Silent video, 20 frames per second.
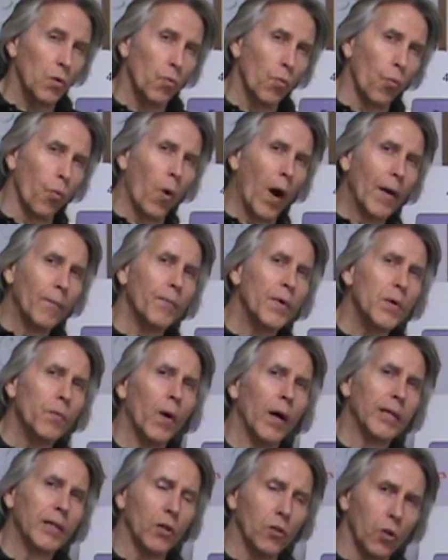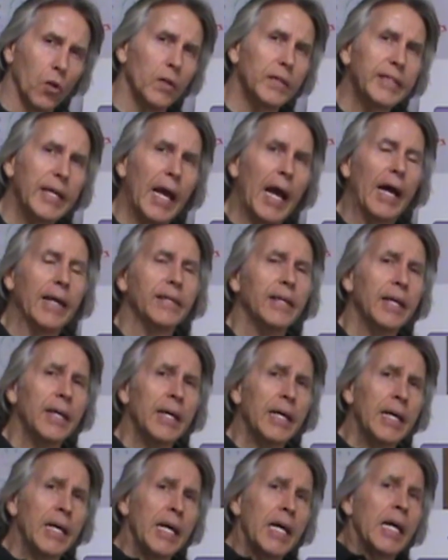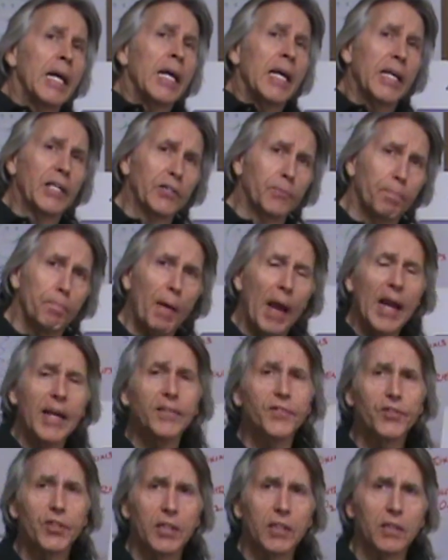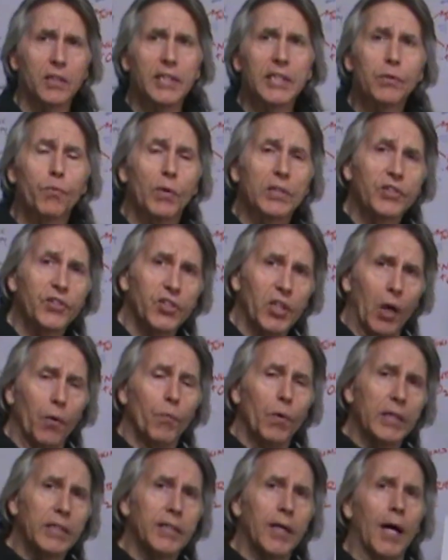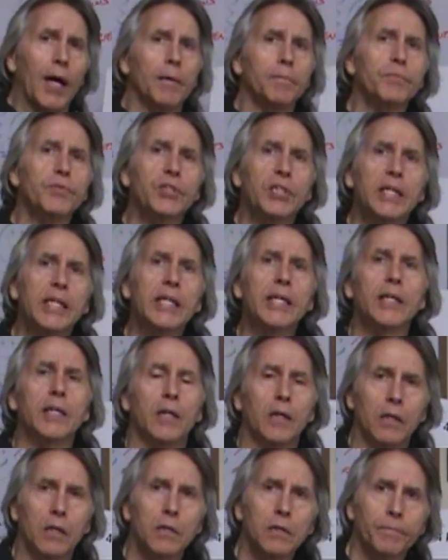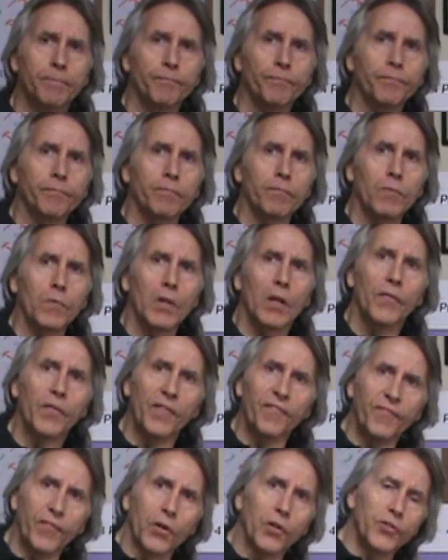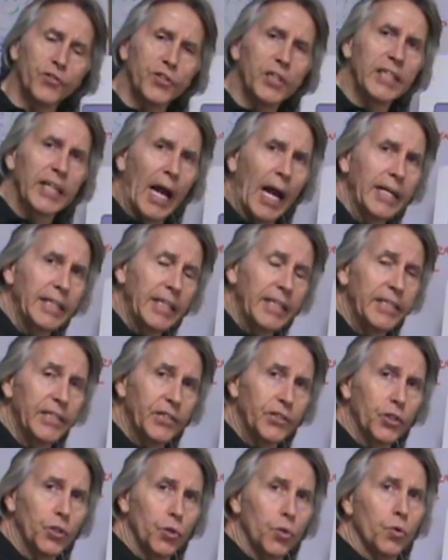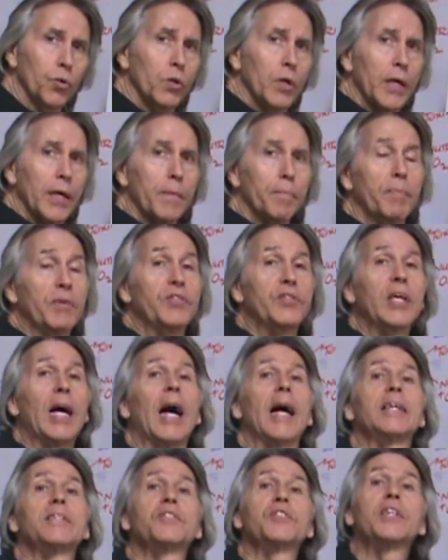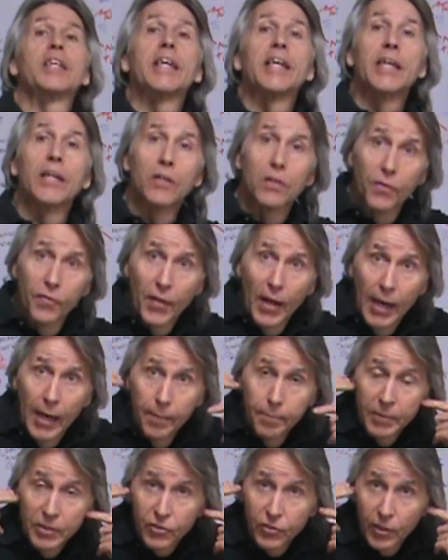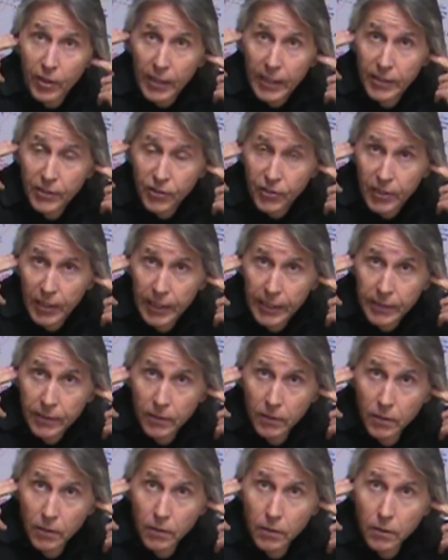what we want to look at is basically when someone comes here, the first thing I need to do besides hear them is listen,